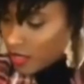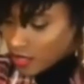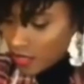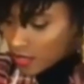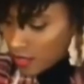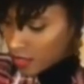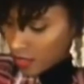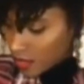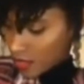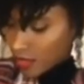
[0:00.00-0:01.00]
or any type of,
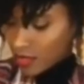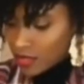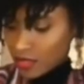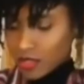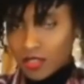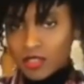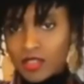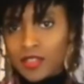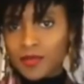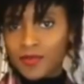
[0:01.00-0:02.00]
if you're trying to hold
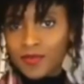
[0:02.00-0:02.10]
something